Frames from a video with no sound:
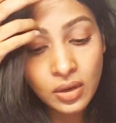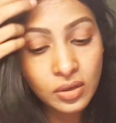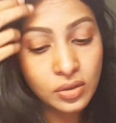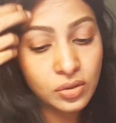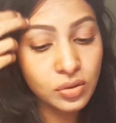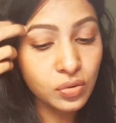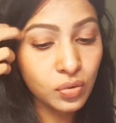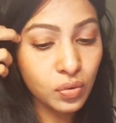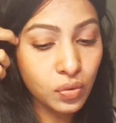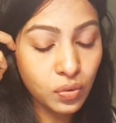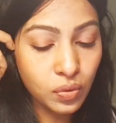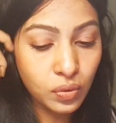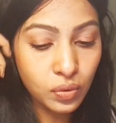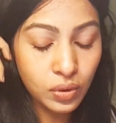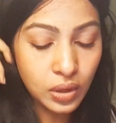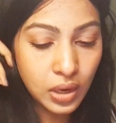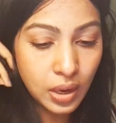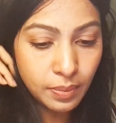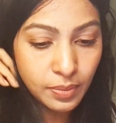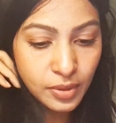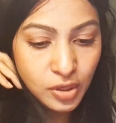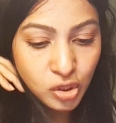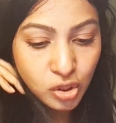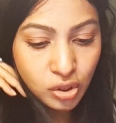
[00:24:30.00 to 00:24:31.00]
So
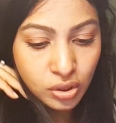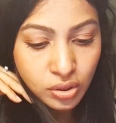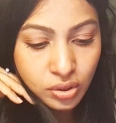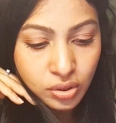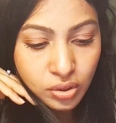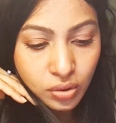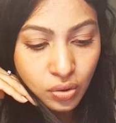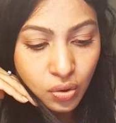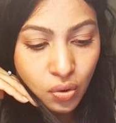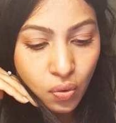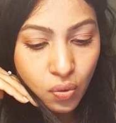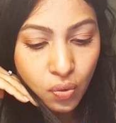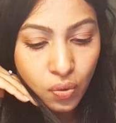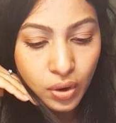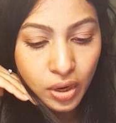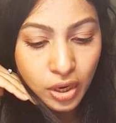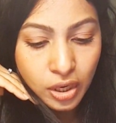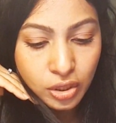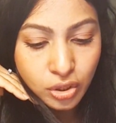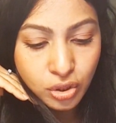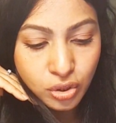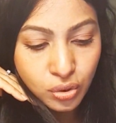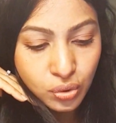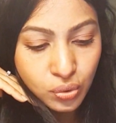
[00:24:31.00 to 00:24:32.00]
let me just go
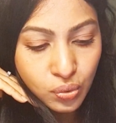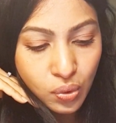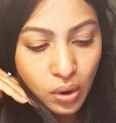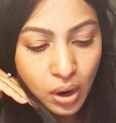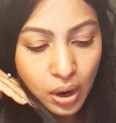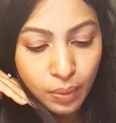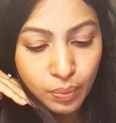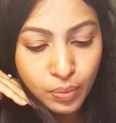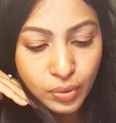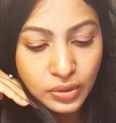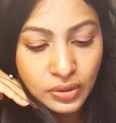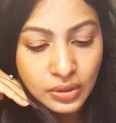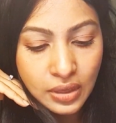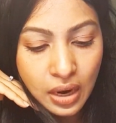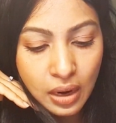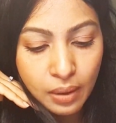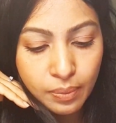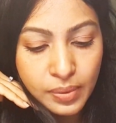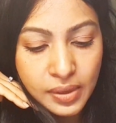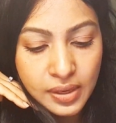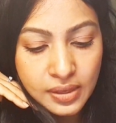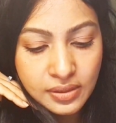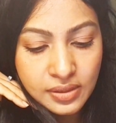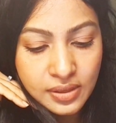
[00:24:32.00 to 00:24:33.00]
into Abu
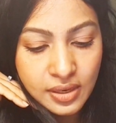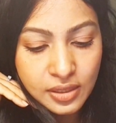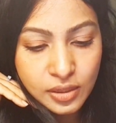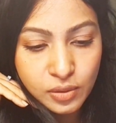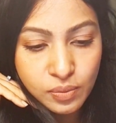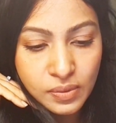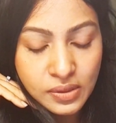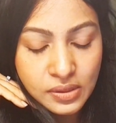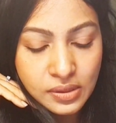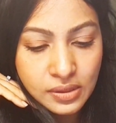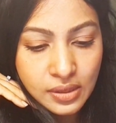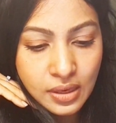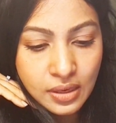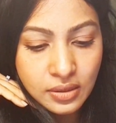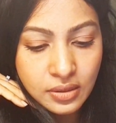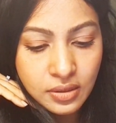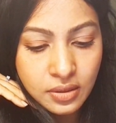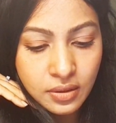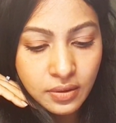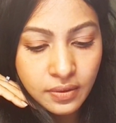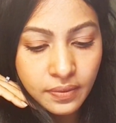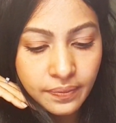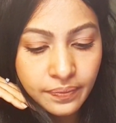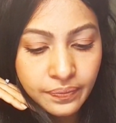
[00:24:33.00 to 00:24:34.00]
Dhabi Assessment
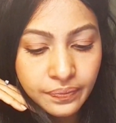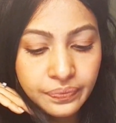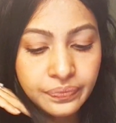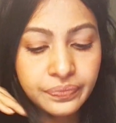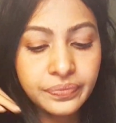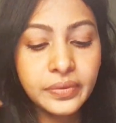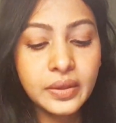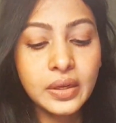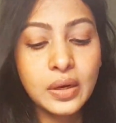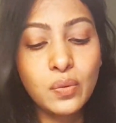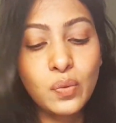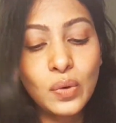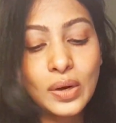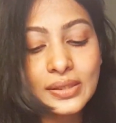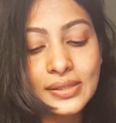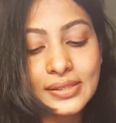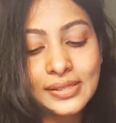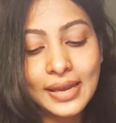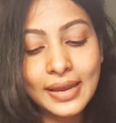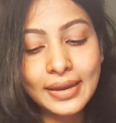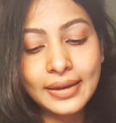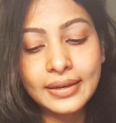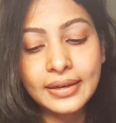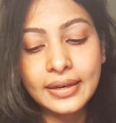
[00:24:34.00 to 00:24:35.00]
Center. Once
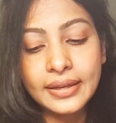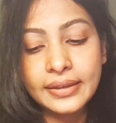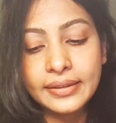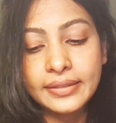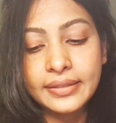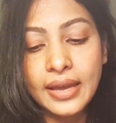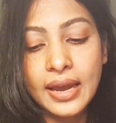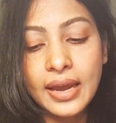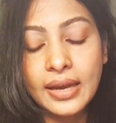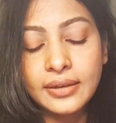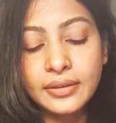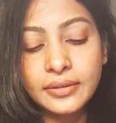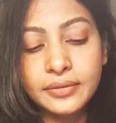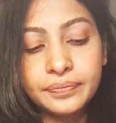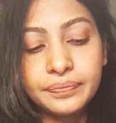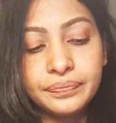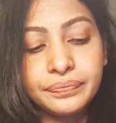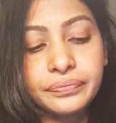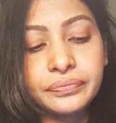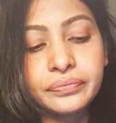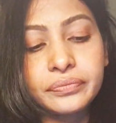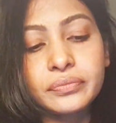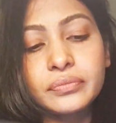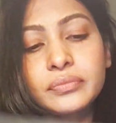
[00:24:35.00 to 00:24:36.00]
I click that,
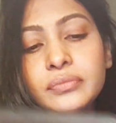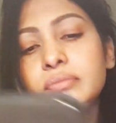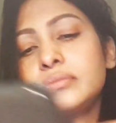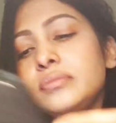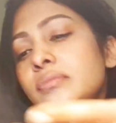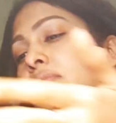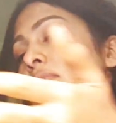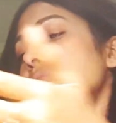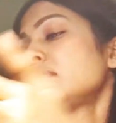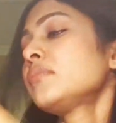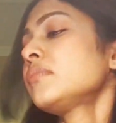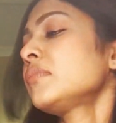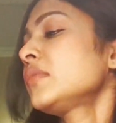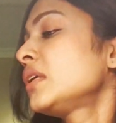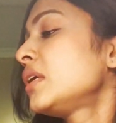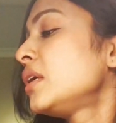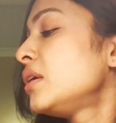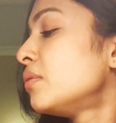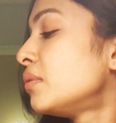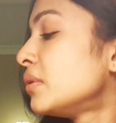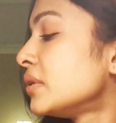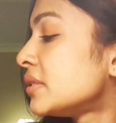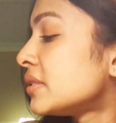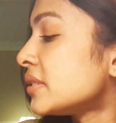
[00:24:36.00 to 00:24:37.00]

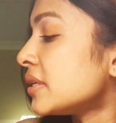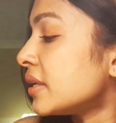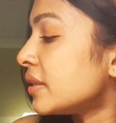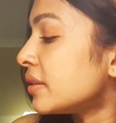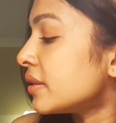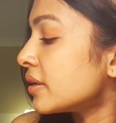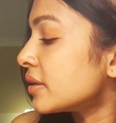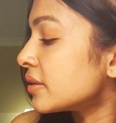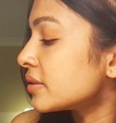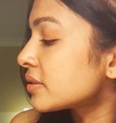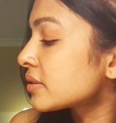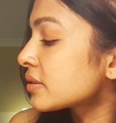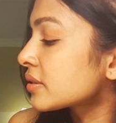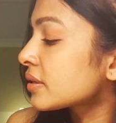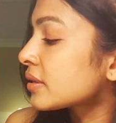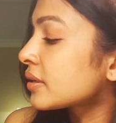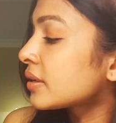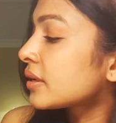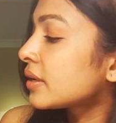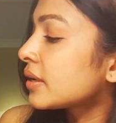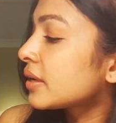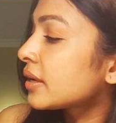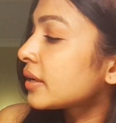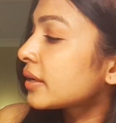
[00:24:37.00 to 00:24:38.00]
you will see this.
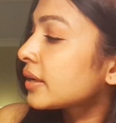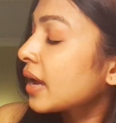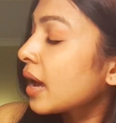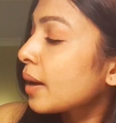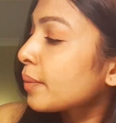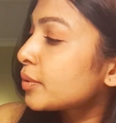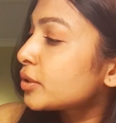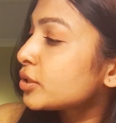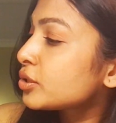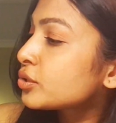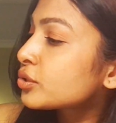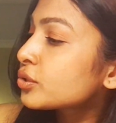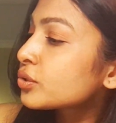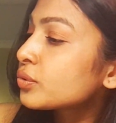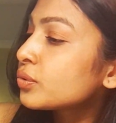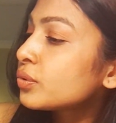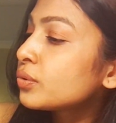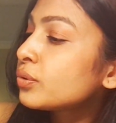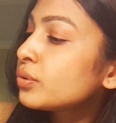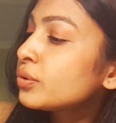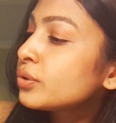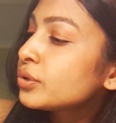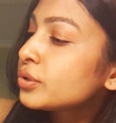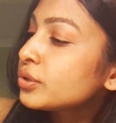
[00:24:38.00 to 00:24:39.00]
Cabin
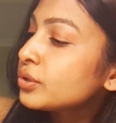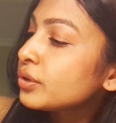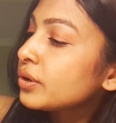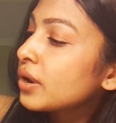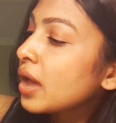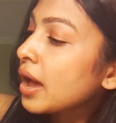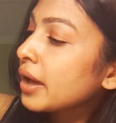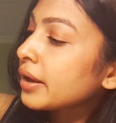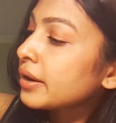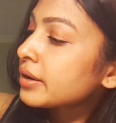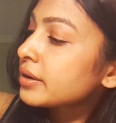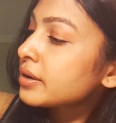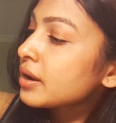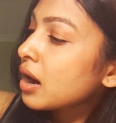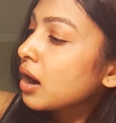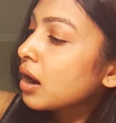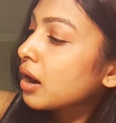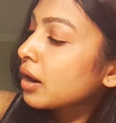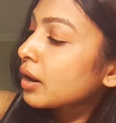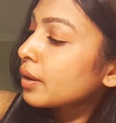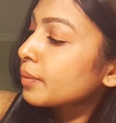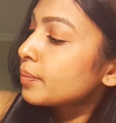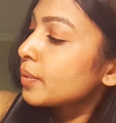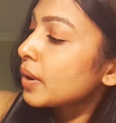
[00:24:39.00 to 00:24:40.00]
crew, United
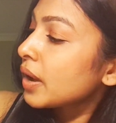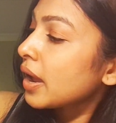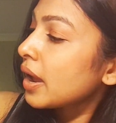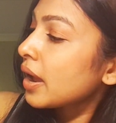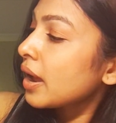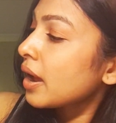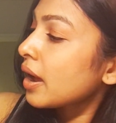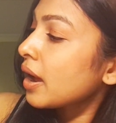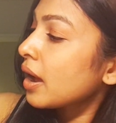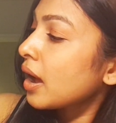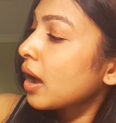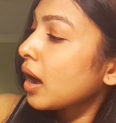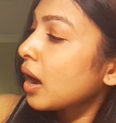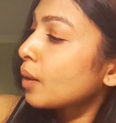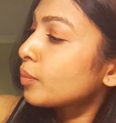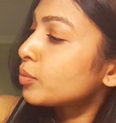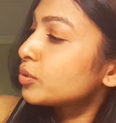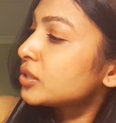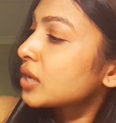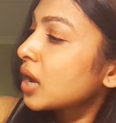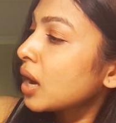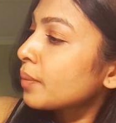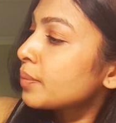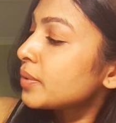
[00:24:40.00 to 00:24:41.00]
Arab Abu
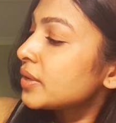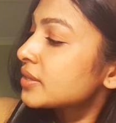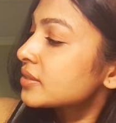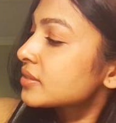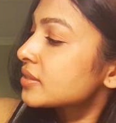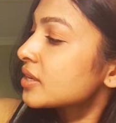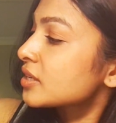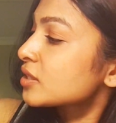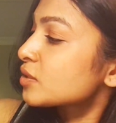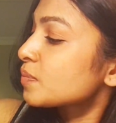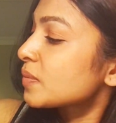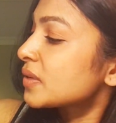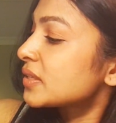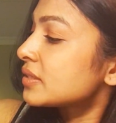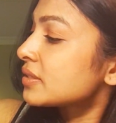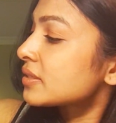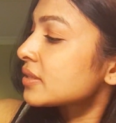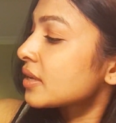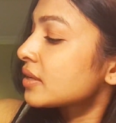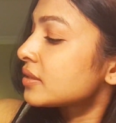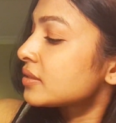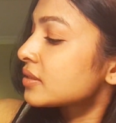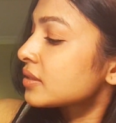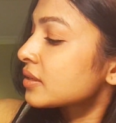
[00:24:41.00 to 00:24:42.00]
Dhabi Assessment
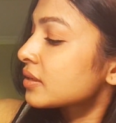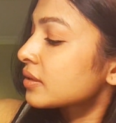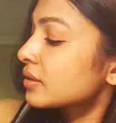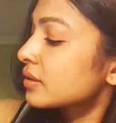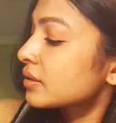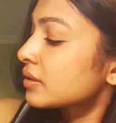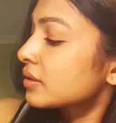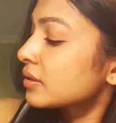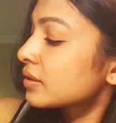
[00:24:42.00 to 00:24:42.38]
Center.